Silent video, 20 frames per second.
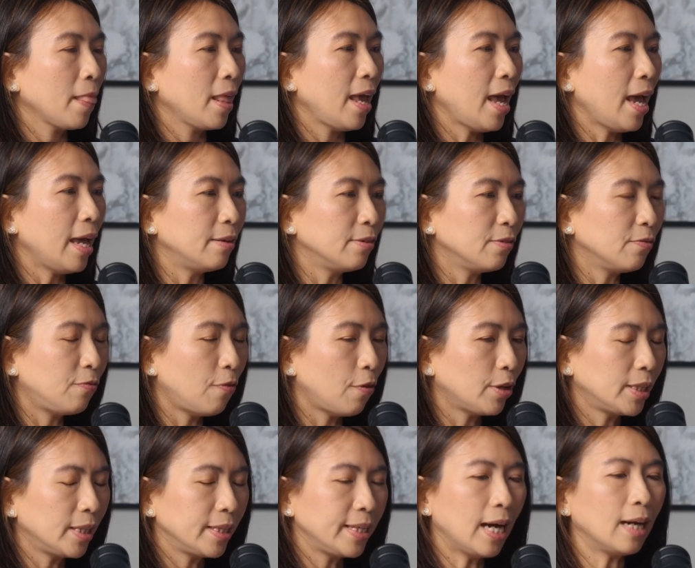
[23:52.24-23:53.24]
And for
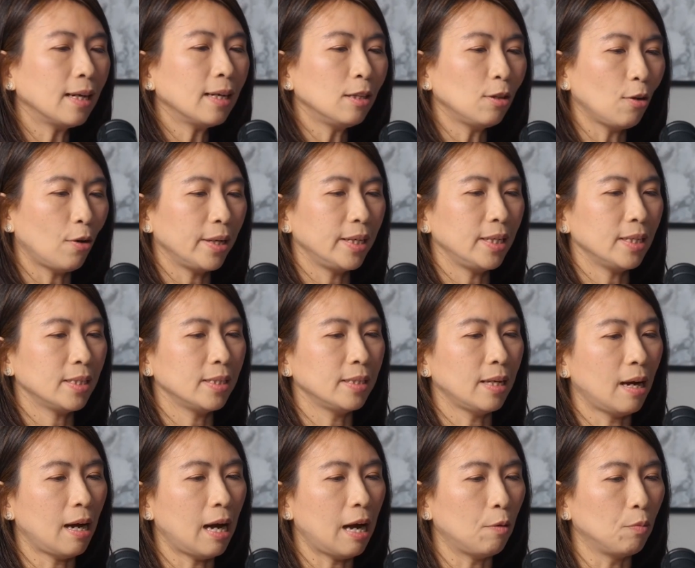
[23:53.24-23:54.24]
the younger lawyers
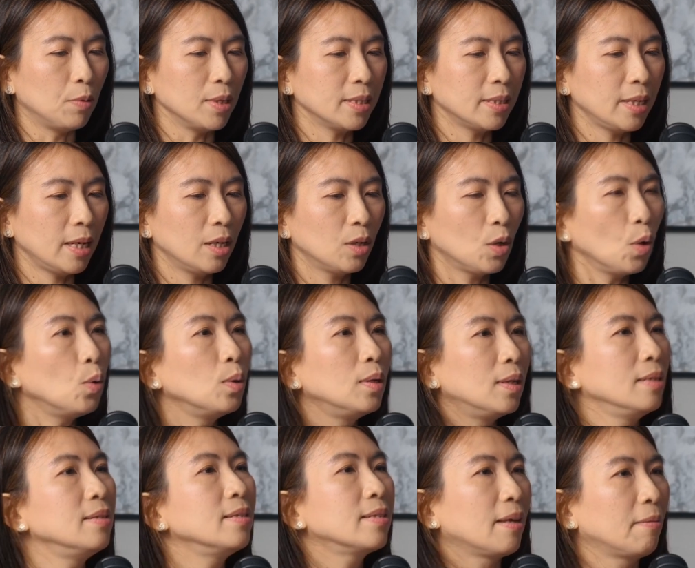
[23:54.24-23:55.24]
now, I would say go
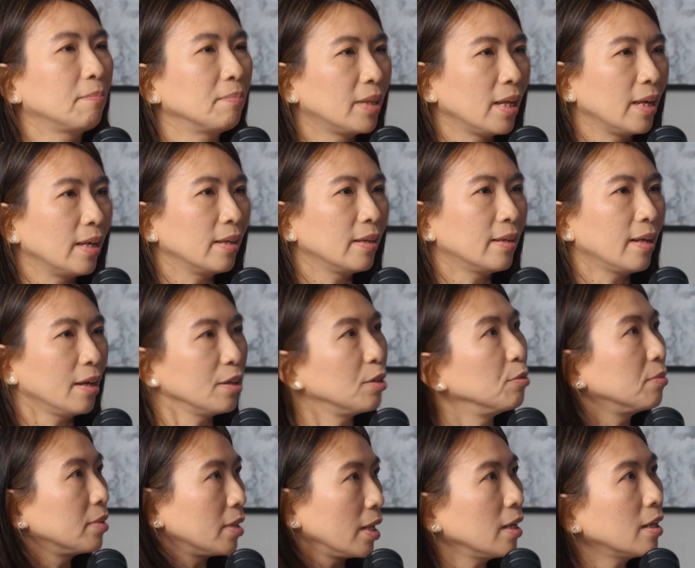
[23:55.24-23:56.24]
learn something that you
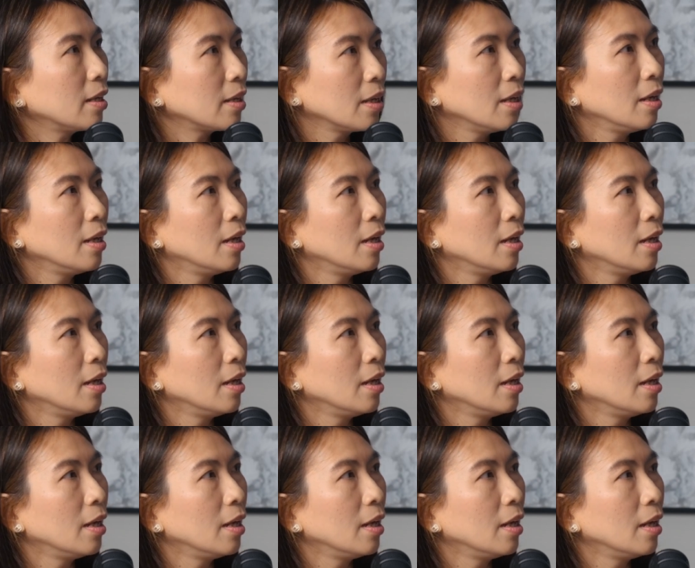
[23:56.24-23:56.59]
think